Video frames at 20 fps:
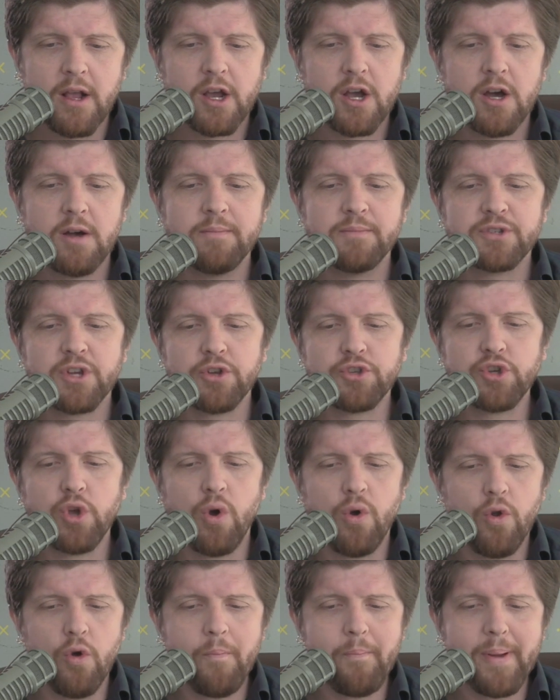comes
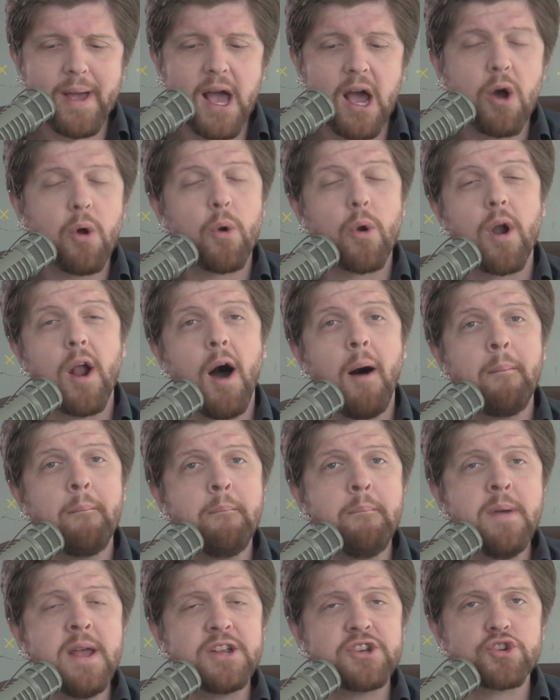Total Power, a
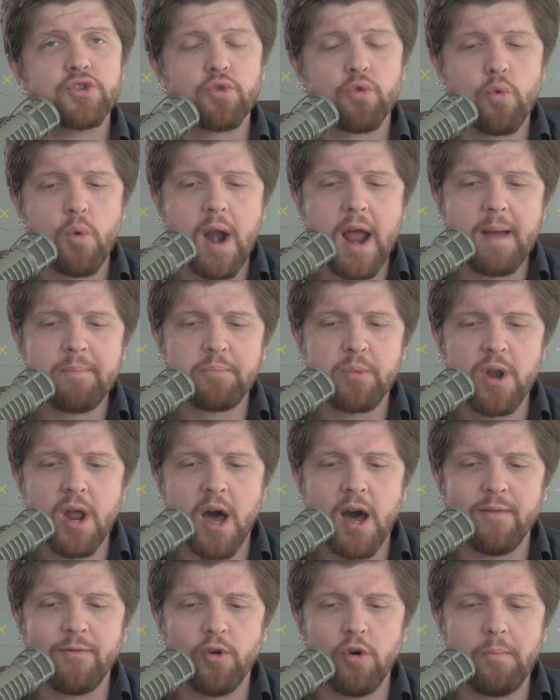Mitch Rapp
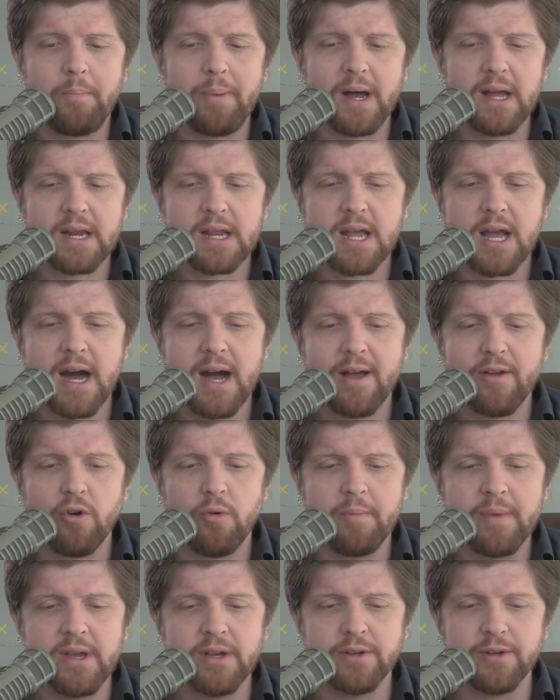novel by Kyle
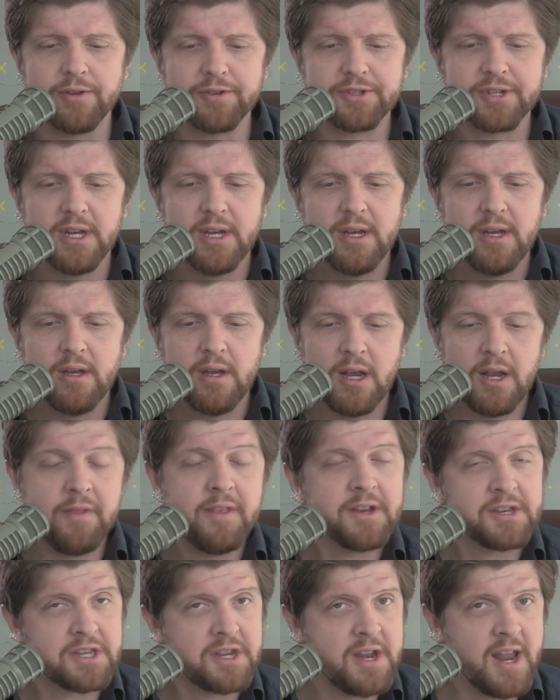Mills. In
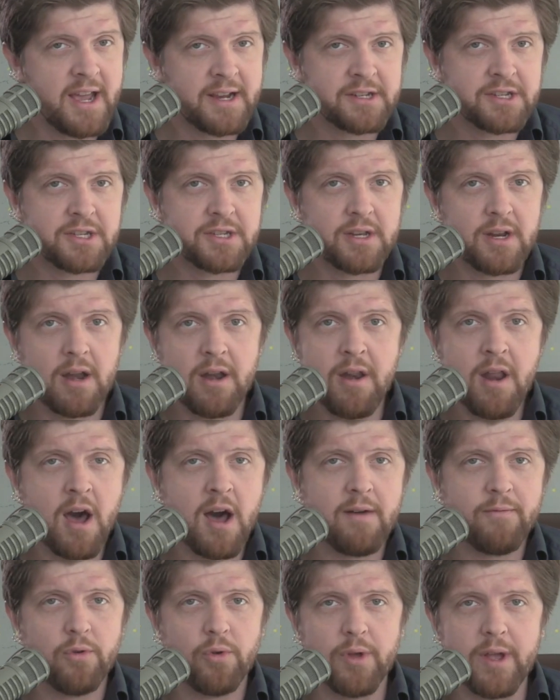this next
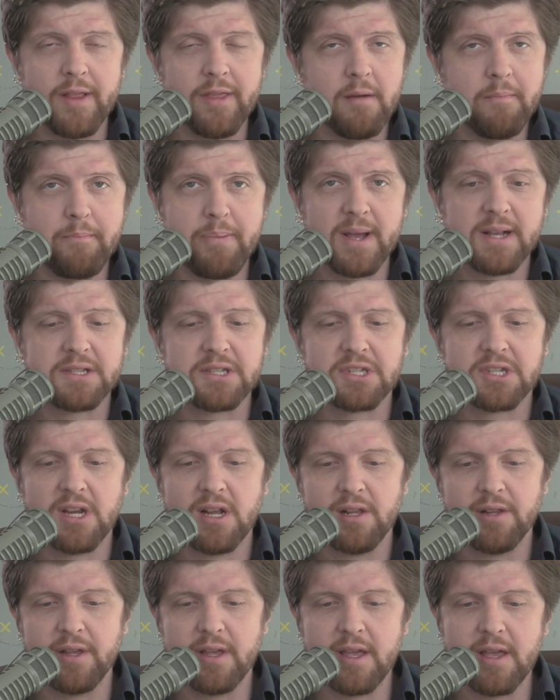novel in the best
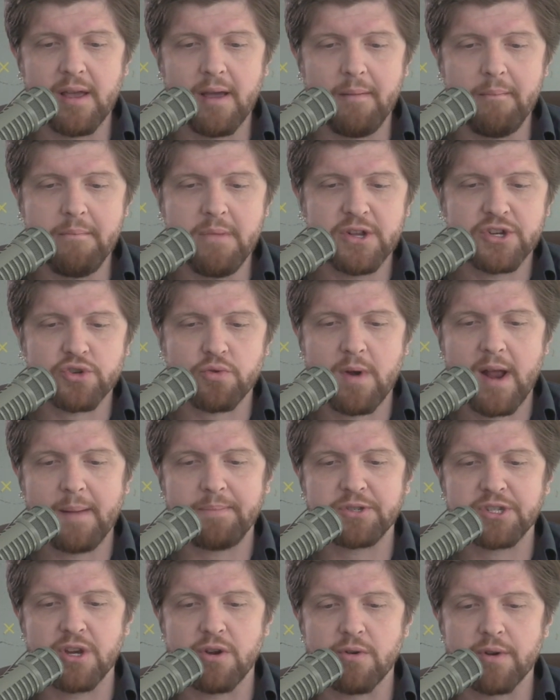selling Mitch Rapp
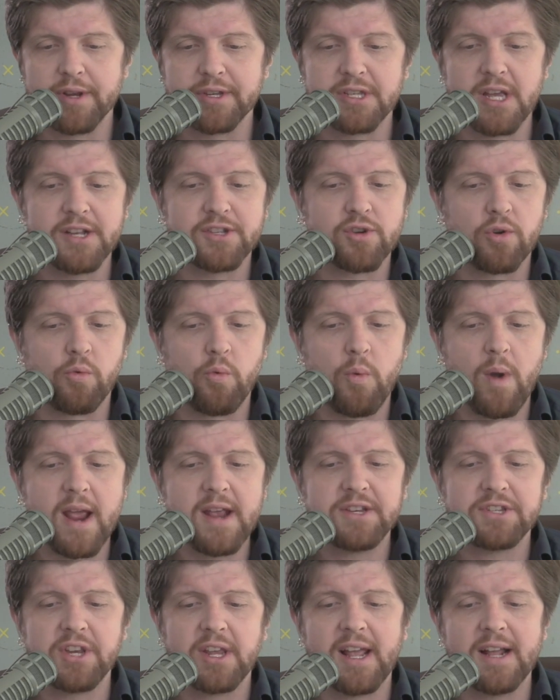series, it's a
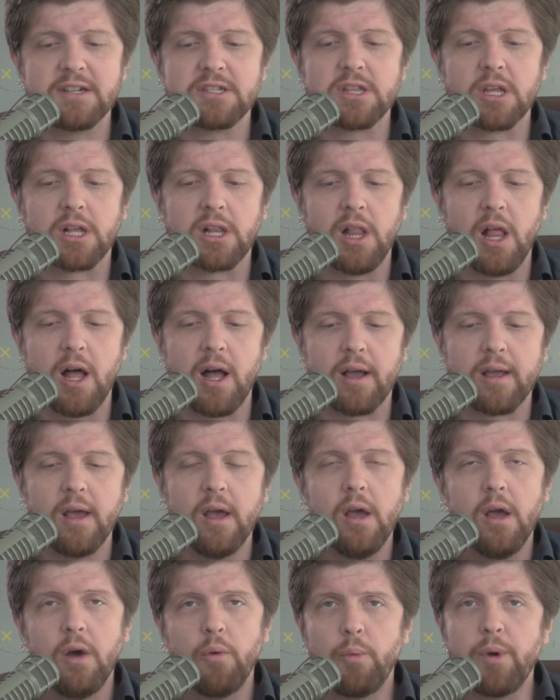race against the clock
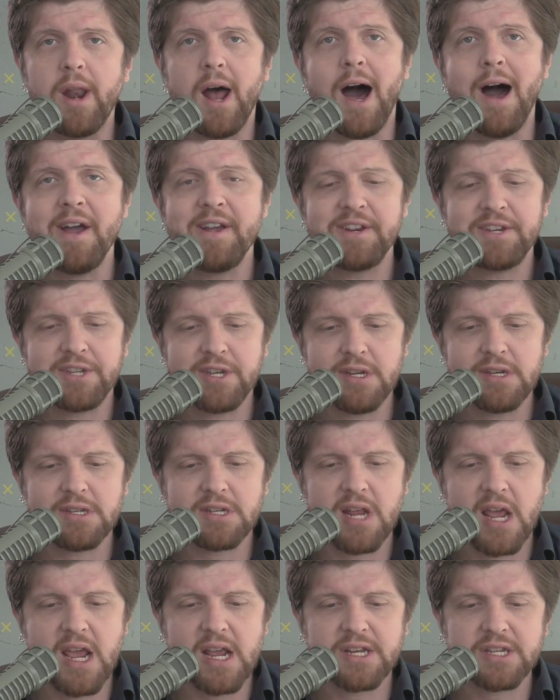when ISIS
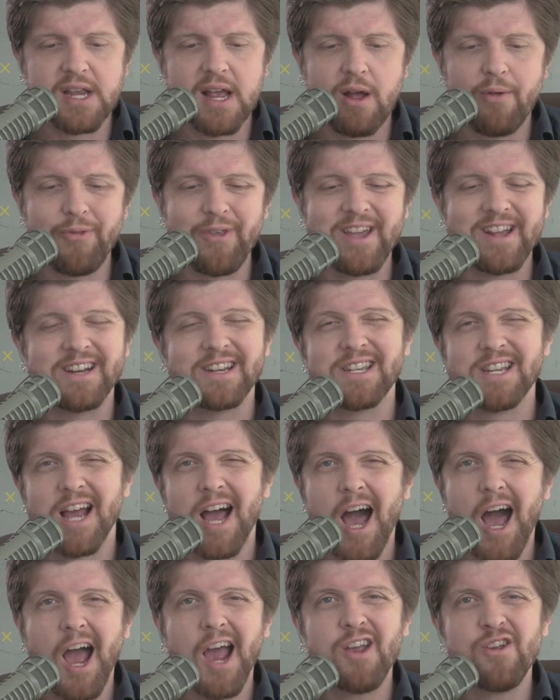takes out the
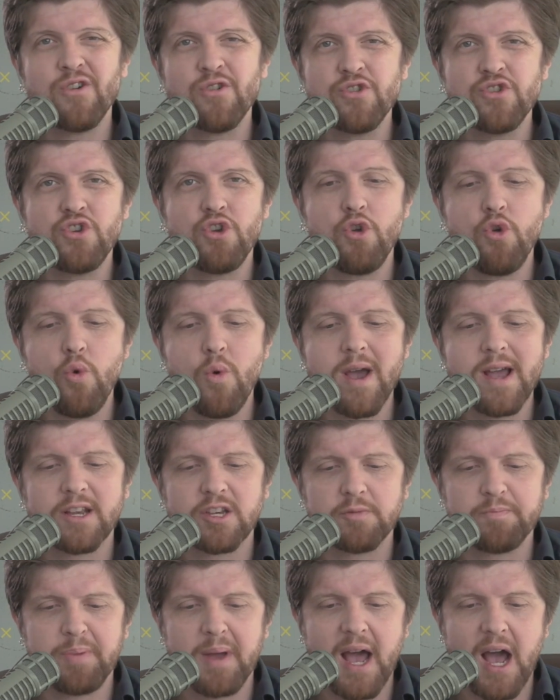entire
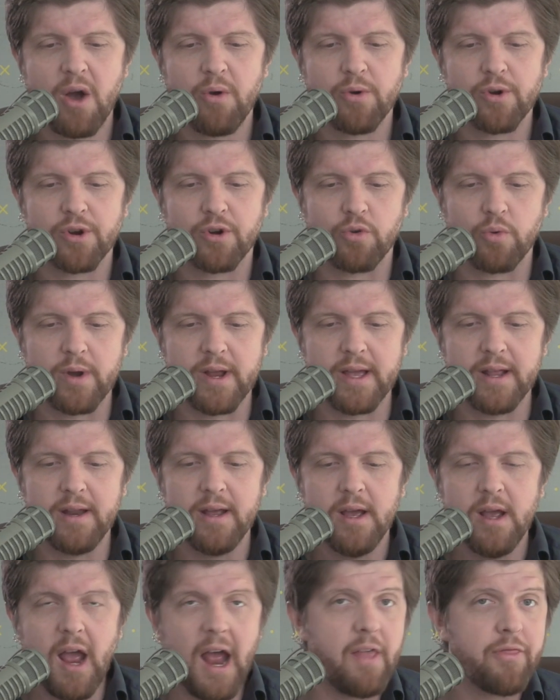U.S. power grid
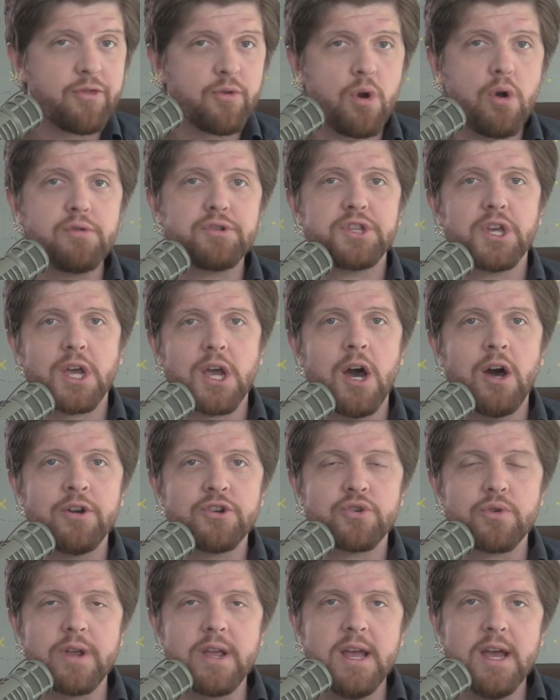and throws the
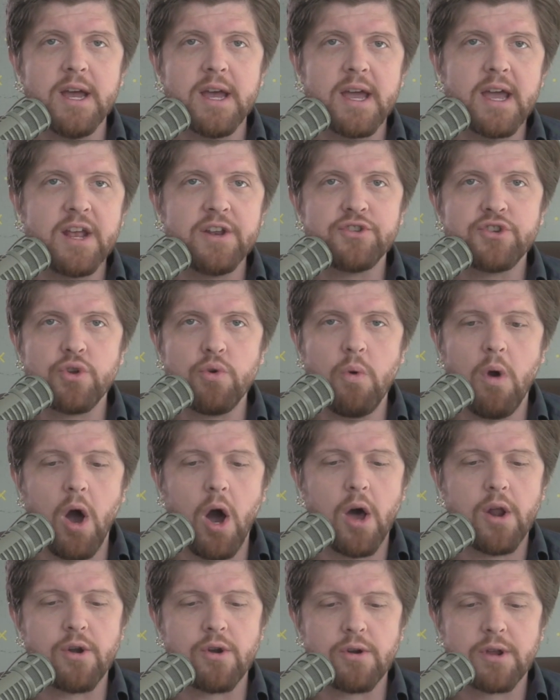country into
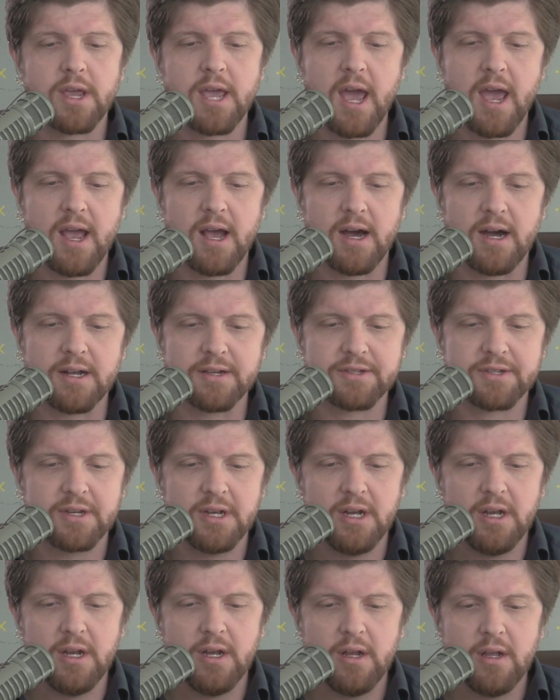utter chaos.
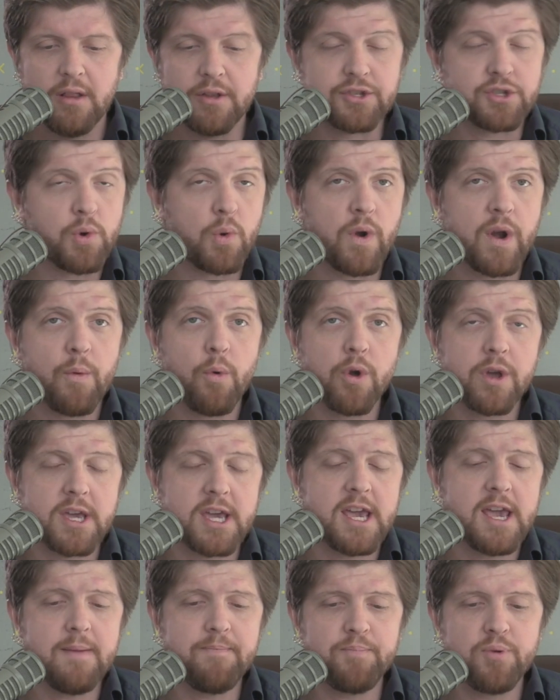The story will
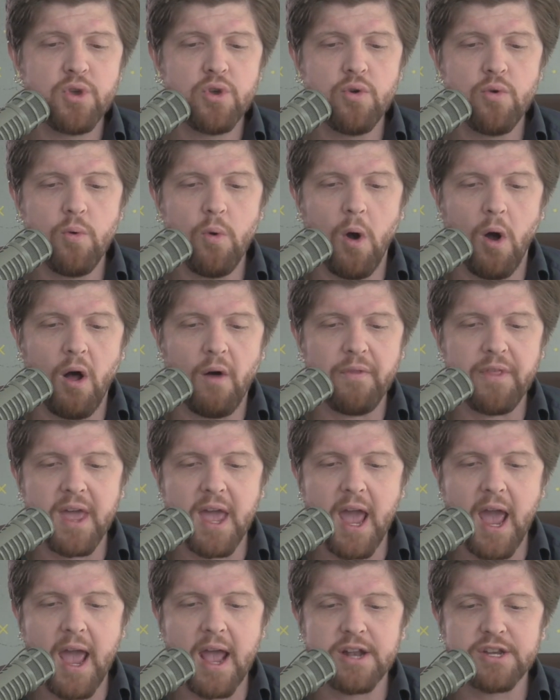keep you on
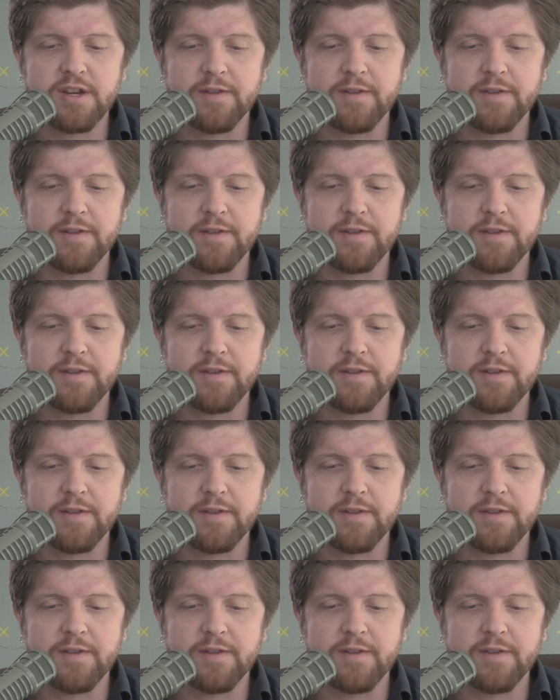the edge